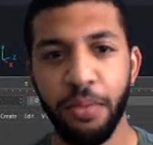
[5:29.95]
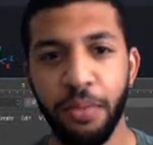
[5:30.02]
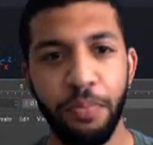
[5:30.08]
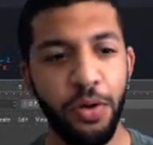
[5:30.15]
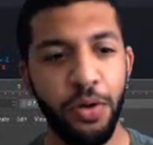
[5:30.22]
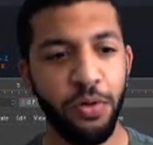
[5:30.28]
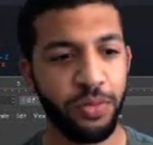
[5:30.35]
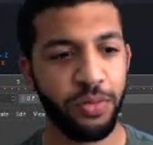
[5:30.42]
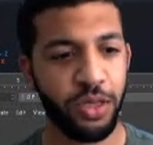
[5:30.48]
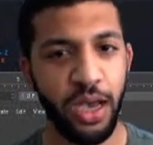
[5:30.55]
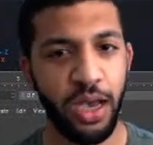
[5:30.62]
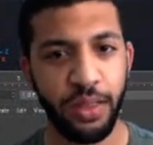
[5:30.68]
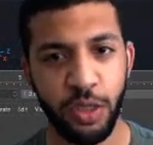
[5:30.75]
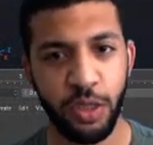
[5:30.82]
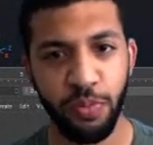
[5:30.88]
Boom. So you
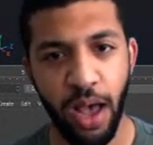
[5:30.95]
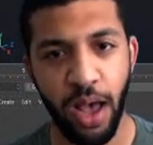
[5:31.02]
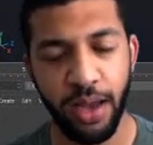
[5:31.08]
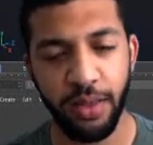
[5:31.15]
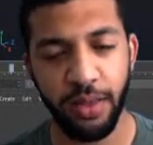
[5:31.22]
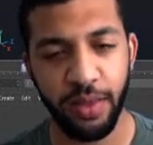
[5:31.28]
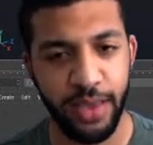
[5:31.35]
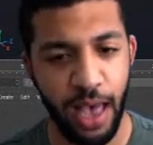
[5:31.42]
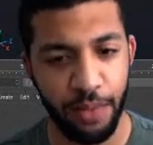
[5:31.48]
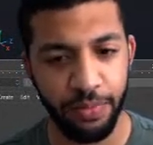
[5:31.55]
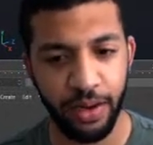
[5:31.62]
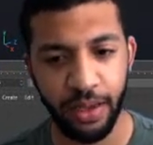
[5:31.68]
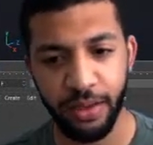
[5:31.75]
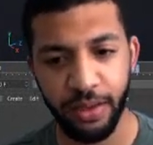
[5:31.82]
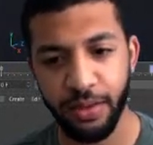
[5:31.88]
got the spline. Nothing's
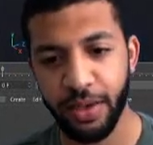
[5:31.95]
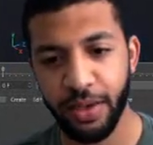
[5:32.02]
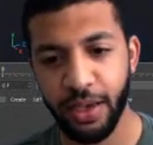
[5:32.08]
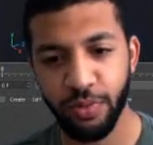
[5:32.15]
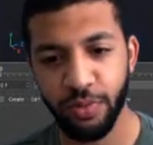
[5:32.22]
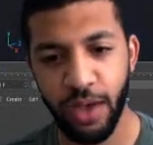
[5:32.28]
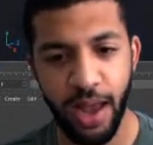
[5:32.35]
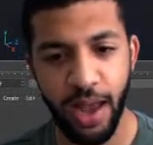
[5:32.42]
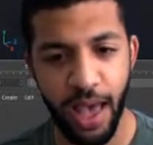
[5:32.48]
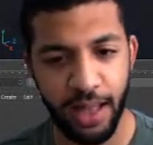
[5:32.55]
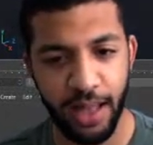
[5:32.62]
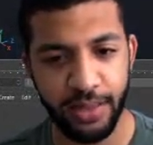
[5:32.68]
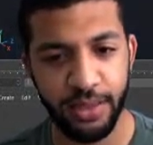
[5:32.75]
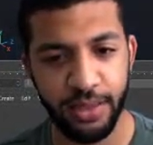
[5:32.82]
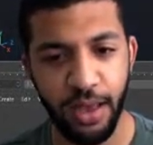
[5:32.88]
happening because we got to
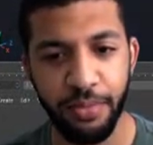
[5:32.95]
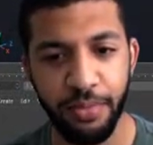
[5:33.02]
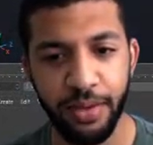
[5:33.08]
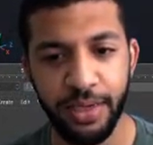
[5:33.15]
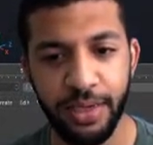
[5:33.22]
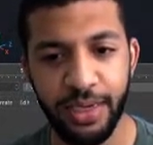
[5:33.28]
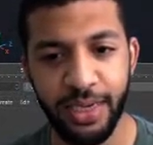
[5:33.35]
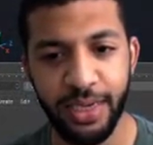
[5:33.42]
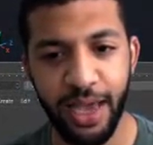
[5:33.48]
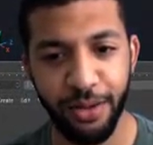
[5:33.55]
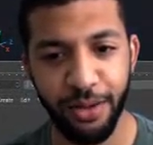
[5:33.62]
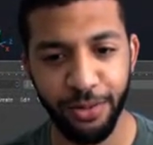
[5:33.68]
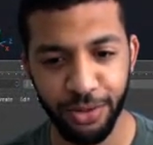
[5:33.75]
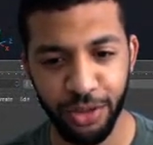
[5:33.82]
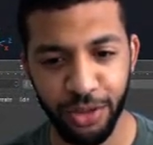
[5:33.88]
add some details.